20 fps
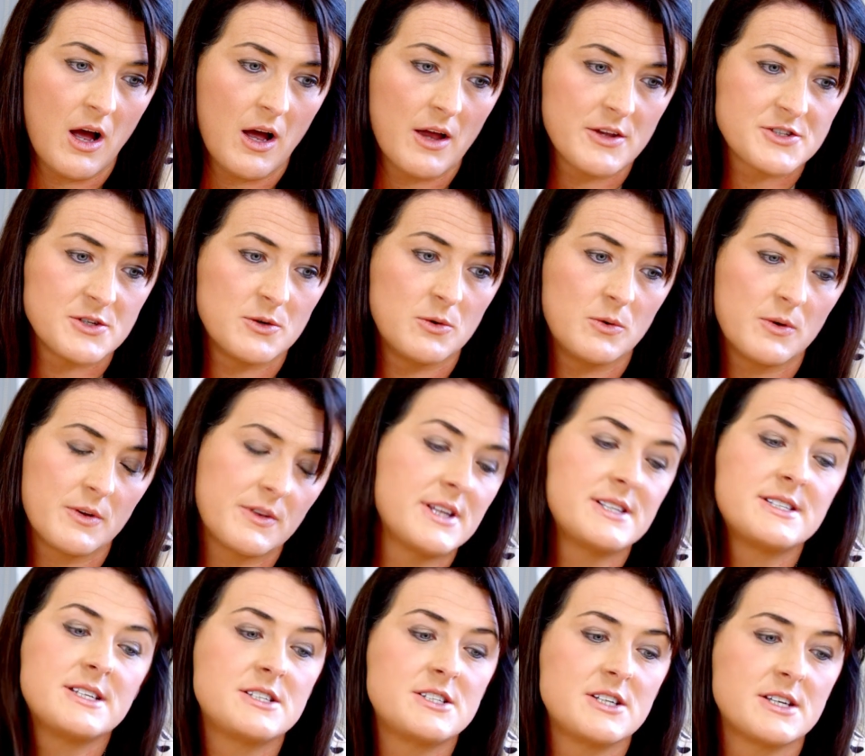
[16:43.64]
So
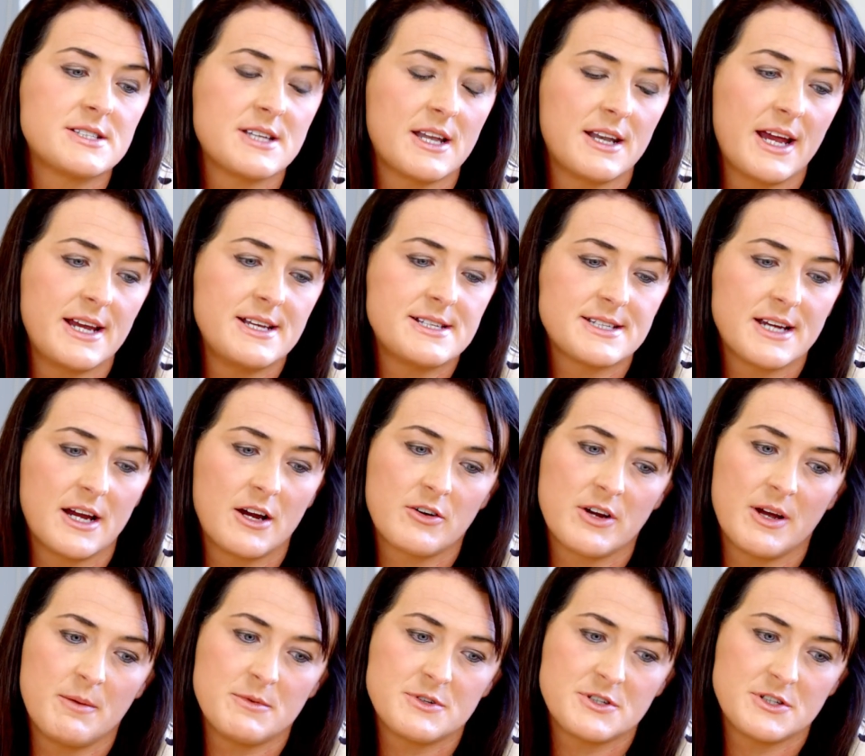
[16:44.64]
this is just a nice
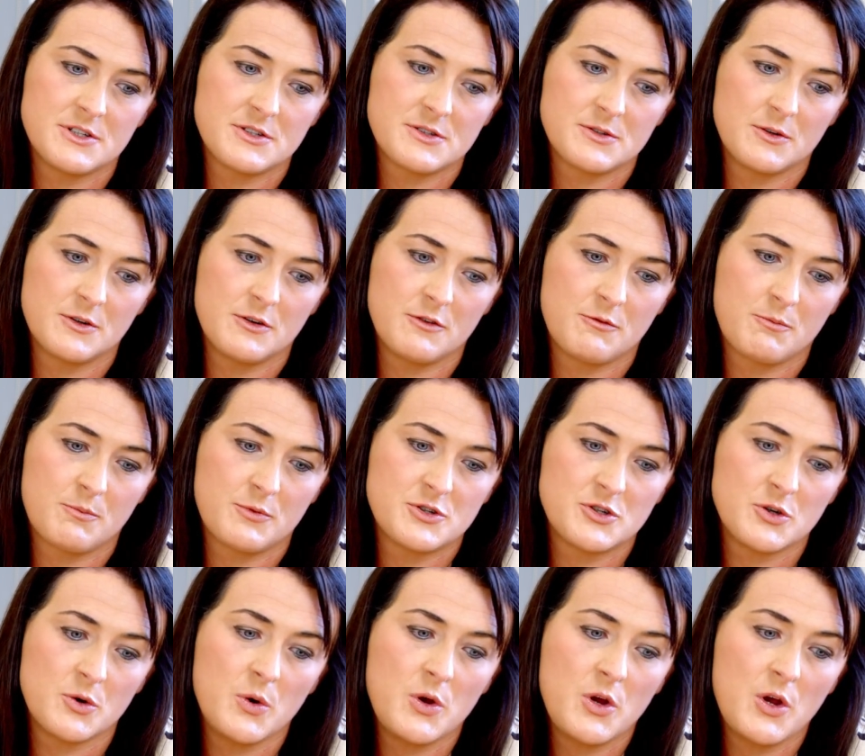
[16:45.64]
diagram to sort of
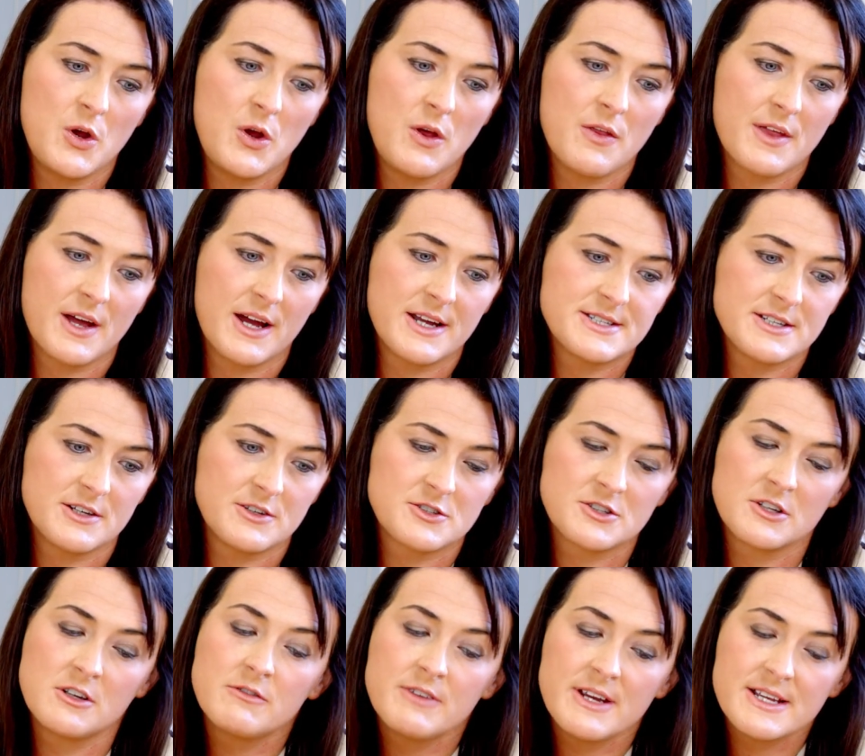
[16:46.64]
show you that
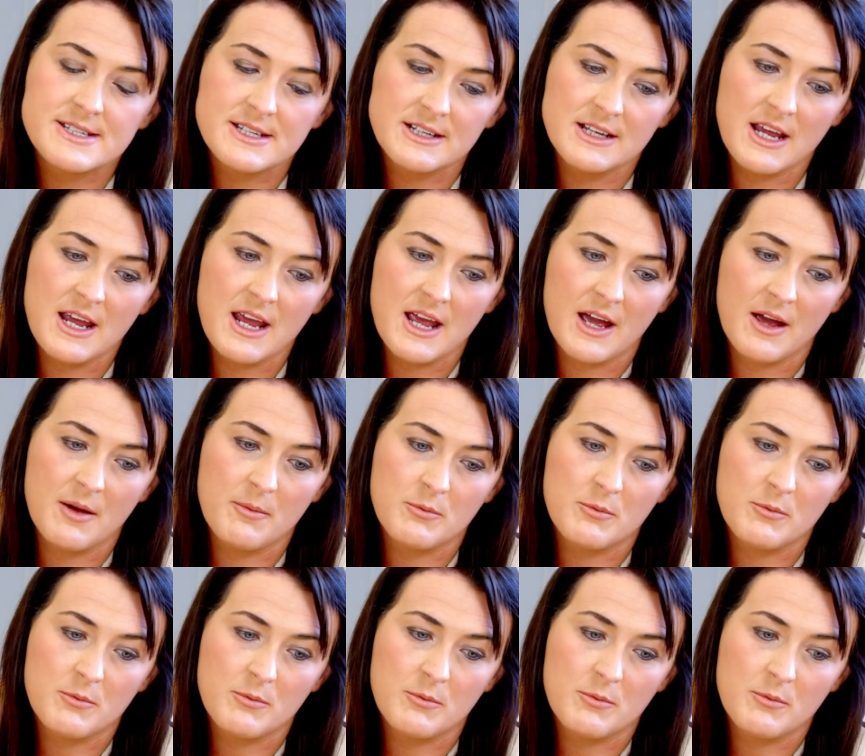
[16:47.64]
until recently,